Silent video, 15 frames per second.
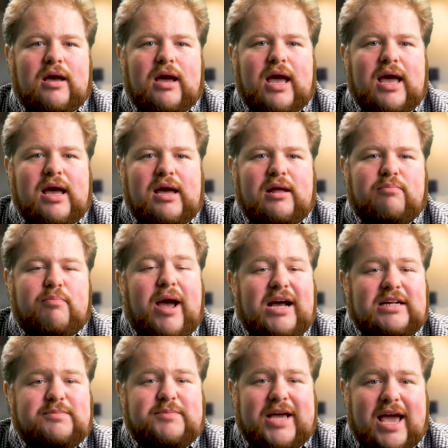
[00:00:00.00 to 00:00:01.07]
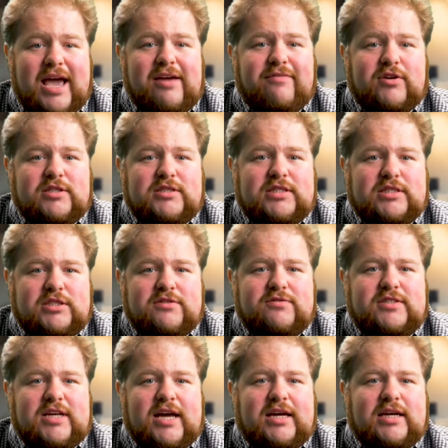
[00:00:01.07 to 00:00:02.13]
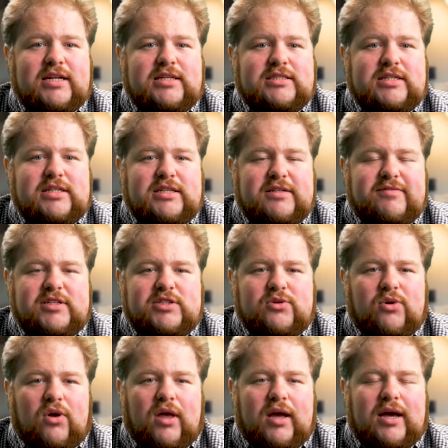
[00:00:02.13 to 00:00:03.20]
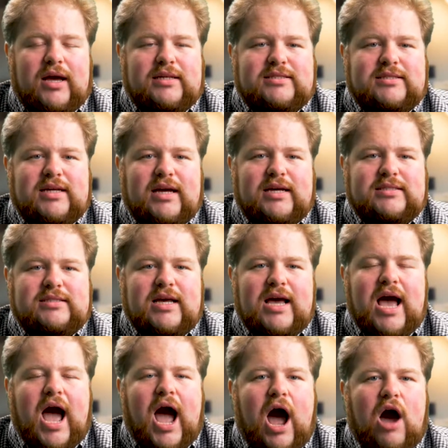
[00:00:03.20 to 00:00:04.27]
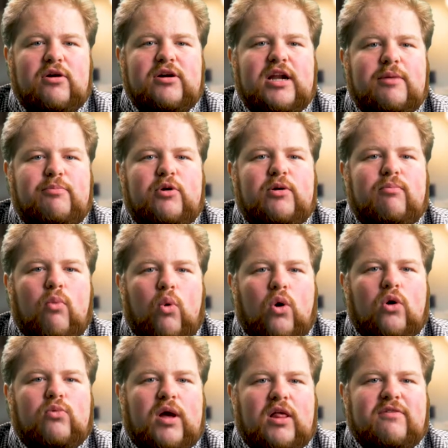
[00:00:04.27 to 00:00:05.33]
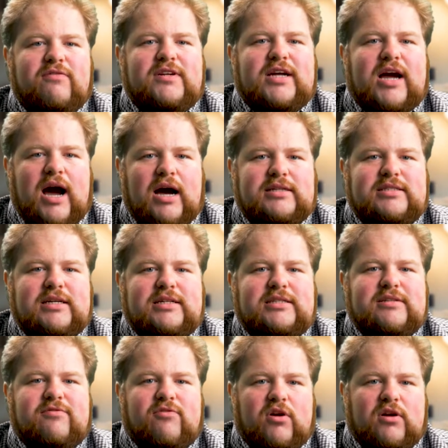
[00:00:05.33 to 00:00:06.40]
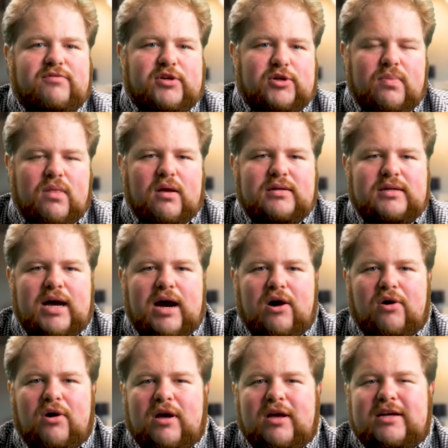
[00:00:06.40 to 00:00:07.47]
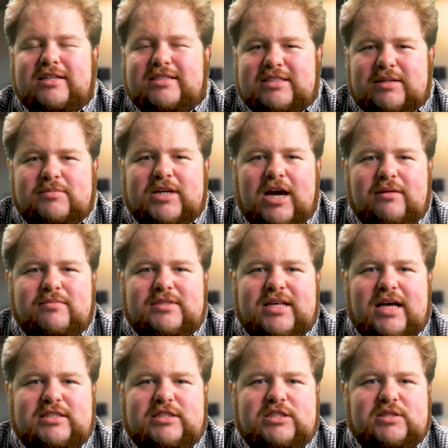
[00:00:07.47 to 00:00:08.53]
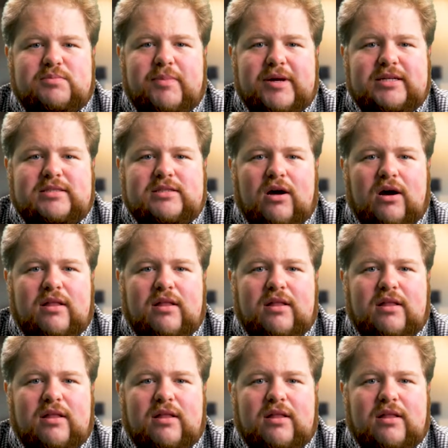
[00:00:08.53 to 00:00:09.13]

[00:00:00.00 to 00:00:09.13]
and past behaviors that you've taken as an individual and says, how can I put more relevant content in front of you? Now, sometimes that's just based on